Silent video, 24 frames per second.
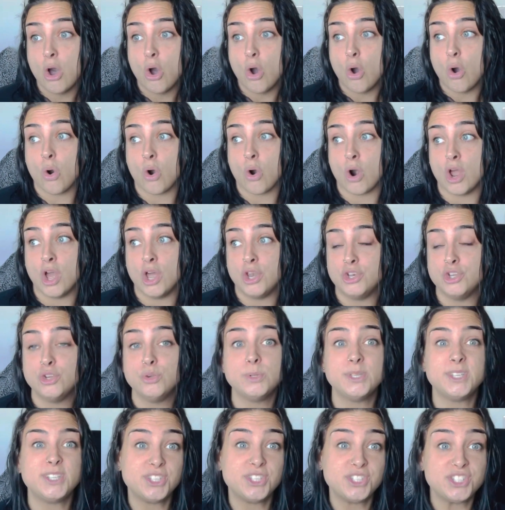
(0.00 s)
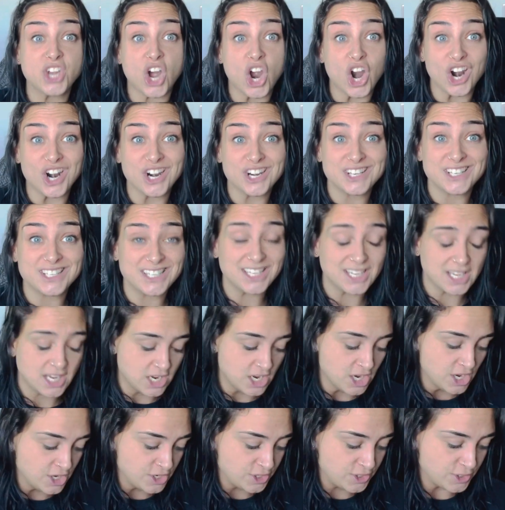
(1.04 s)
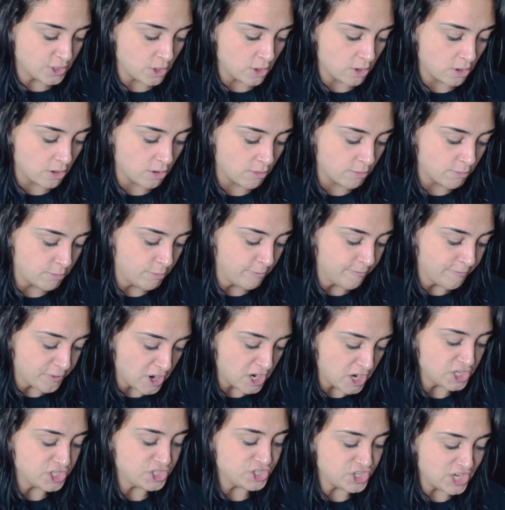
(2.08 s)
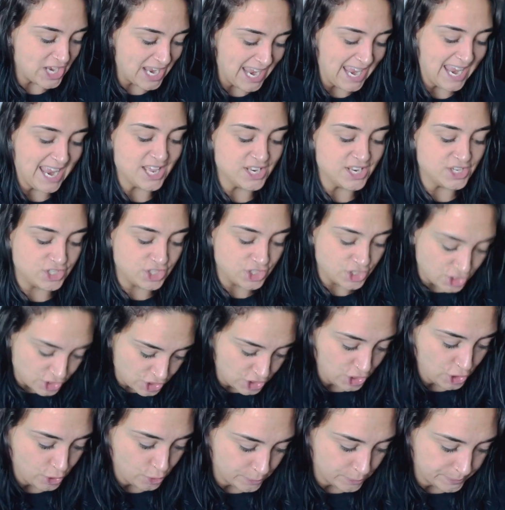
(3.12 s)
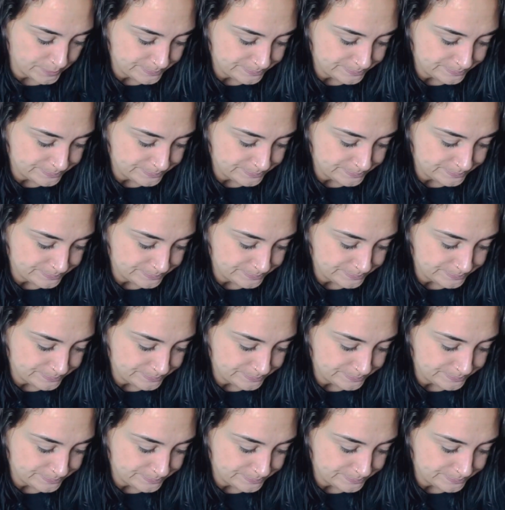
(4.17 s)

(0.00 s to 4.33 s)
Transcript: or a new start. So fresh and new.